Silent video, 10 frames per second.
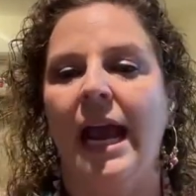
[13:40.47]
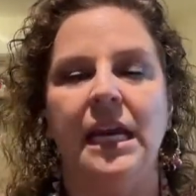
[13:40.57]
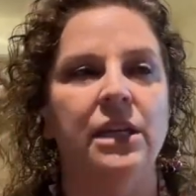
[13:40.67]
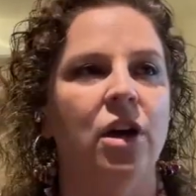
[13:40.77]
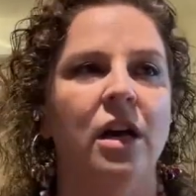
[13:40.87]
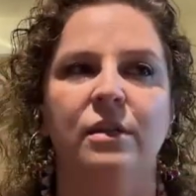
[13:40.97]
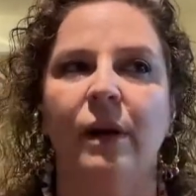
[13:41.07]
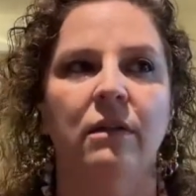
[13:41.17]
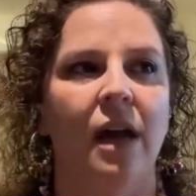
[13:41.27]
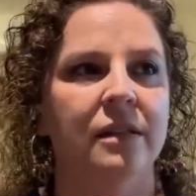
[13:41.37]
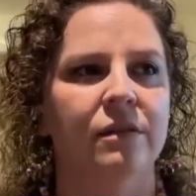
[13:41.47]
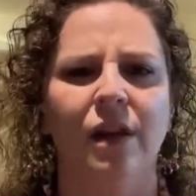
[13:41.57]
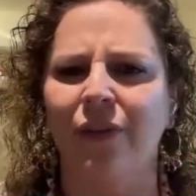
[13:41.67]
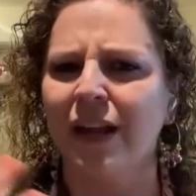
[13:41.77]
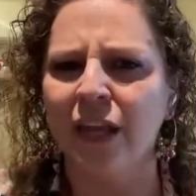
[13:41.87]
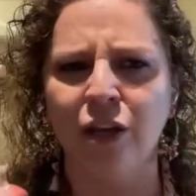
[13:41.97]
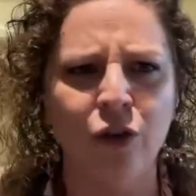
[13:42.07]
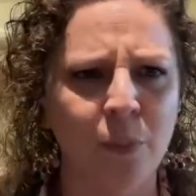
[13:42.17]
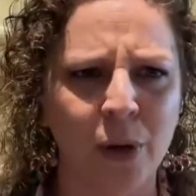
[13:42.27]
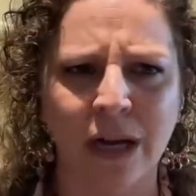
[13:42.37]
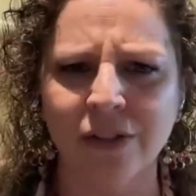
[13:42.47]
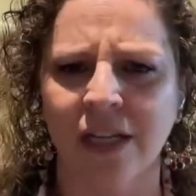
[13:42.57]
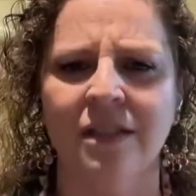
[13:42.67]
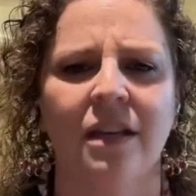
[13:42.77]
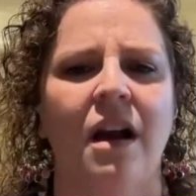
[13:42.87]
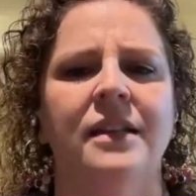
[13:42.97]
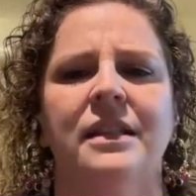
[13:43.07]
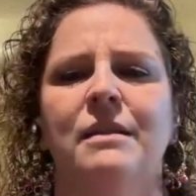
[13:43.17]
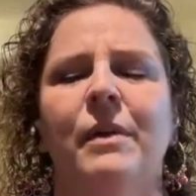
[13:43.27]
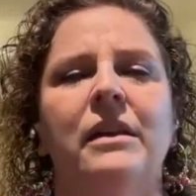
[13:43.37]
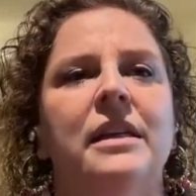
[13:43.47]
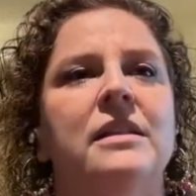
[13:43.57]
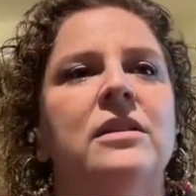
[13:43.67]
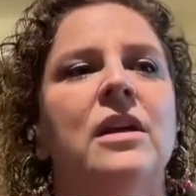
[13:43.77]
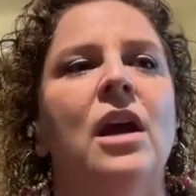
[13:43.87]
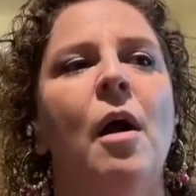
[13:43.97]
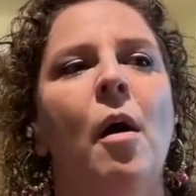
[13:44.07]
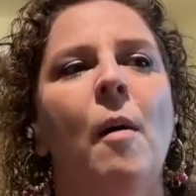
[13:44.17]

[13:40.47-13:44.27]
And he talks about lots of stuff. And I think you put out tons of content about this.